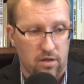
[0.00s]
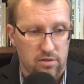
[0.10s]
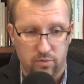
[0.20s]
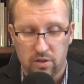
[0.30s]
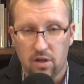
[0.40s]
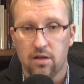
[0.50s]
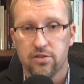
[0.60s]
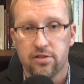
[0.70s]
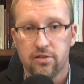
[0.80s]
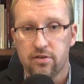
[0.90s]
So we
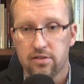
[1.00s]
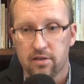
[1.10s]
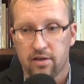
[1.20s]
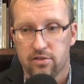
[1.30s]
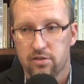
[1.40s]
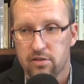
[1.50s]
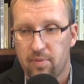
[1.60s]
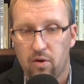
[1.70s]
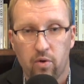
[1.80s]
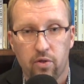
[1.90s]
launch into discussions
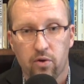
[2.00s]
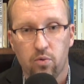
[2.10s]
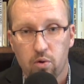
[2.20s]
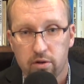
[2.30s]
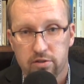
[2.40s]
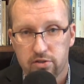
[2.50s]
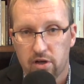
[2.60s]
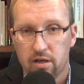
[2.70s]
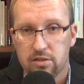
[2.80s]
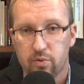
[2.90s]
about whether a war is
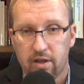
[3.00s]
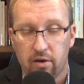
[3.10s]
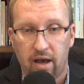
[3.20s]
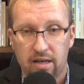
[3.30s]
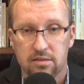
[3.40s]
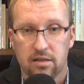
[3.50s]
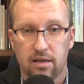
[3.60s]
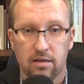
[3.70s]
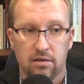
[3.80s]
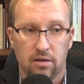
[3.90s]
just without
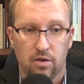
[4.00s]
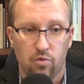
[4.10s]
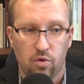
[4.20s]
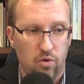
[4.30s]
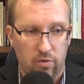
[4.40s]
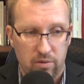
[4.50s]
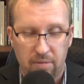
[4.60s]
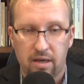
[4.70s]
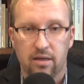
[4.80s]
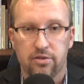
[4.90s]
asking, well, what would
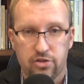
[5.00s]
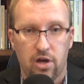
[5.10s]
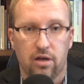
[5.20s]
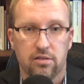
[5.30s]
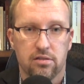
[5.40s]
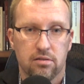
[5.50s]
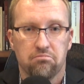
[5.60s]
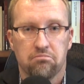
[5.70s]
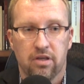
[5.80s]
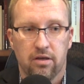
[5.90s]
make it just?
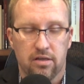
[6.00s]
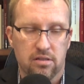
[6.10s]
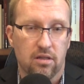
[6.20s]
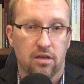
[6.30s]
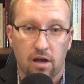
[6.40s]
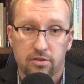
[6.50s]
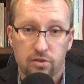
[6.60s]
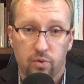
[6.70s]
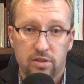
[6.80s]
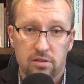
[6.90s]
Is it the
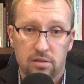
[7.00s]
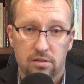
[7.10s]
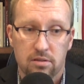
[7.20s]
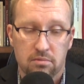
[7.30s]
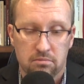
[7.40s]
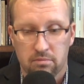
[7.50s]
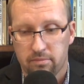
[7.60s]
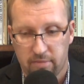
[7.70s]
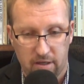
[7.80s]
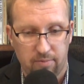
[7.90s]
consequences?
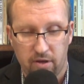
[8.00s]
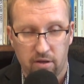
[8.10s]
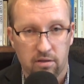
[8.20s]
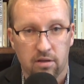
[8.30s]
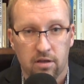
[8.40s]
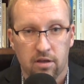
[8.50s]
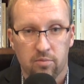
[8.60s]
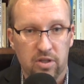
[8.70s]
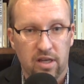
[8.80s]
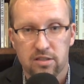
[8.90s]
Maybe.
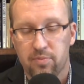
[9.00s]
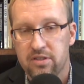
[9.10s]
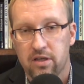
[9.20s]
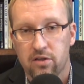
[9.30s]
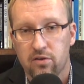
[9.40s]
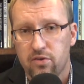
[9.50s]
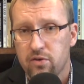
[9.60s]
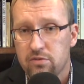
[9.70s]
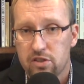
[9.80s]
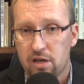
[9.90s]
But that's a particular view
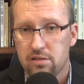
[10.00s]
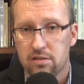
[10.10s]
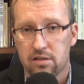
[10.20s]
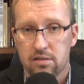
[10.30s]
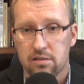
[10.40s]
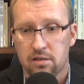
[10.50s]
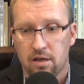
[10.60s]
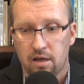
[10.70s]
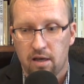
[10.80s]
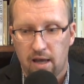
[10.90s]
of justice.
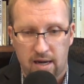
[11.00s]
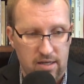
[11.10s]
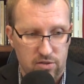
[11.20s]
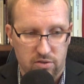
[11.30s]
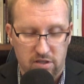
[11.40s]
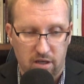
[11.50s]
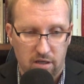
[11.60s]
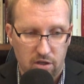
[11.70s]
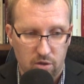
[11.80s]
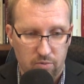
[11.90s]
And as you'll see
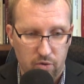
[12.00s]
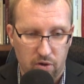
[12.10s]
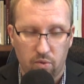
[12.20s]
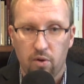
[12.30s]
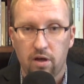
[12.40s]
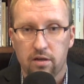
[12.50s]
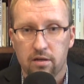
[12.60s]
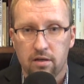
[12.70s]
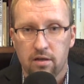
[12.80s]
in Hume 301,